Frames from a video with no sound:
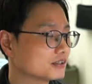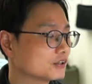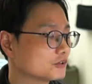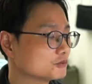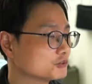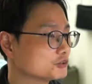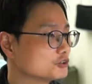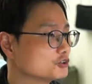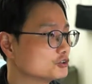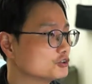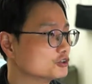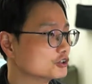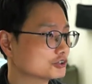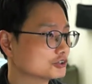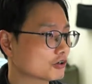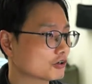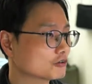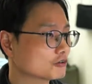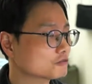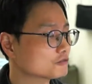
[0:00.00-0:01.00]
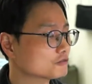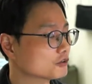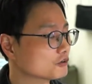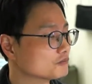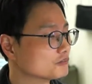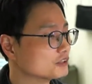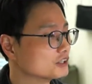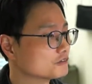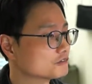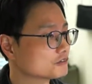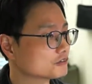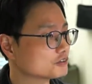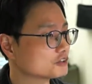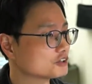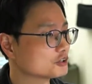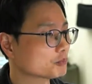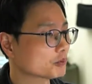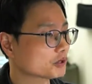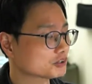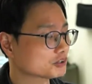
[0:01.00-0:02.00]
of students are from different
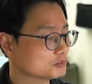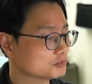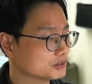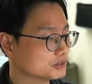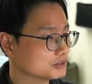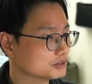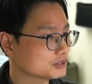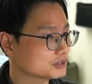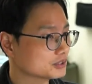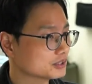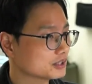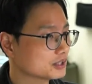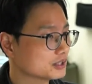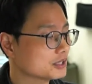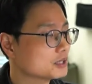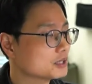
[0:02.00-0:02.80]
departments.